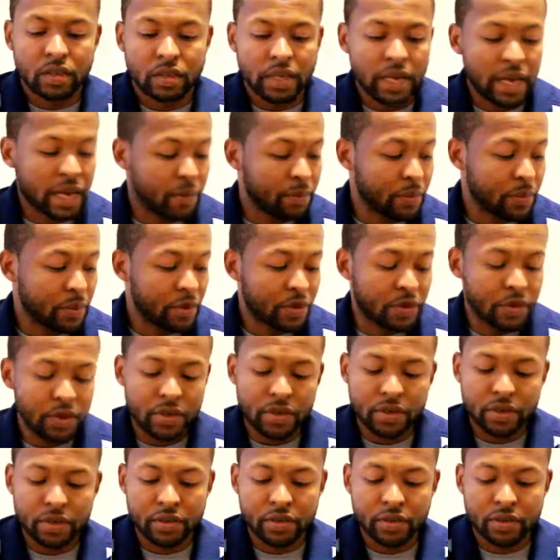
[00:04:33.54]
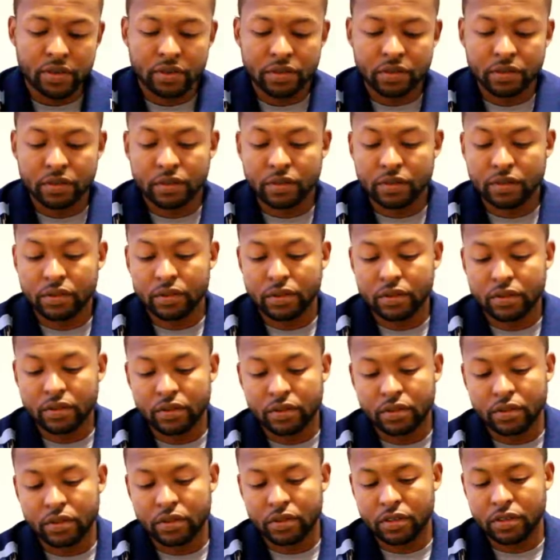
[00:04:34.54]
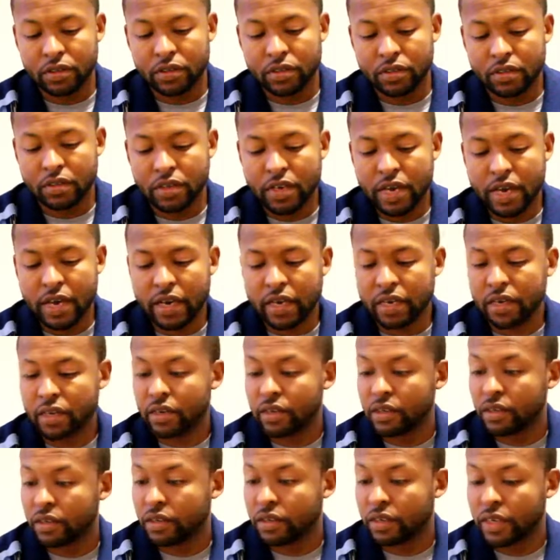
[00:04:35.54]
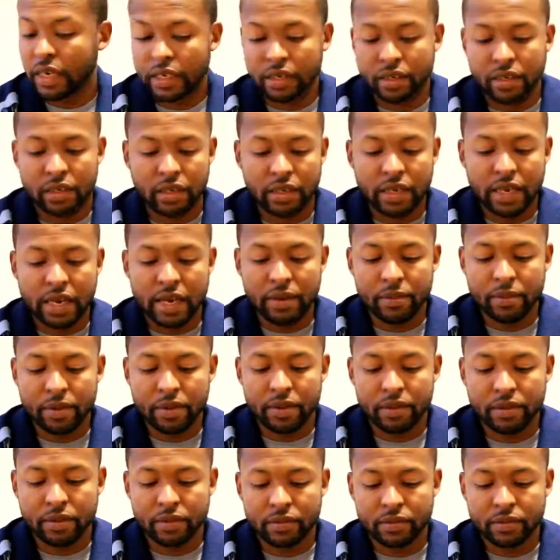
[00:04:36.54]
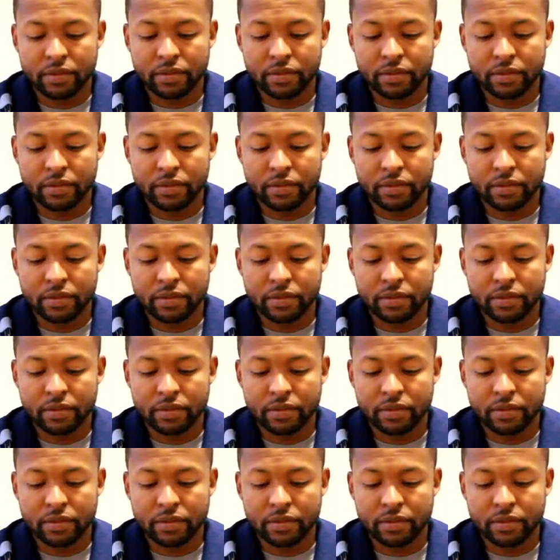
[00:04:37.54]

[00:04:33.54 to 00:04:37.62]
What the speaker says: Adapter. Check. Got the adapter.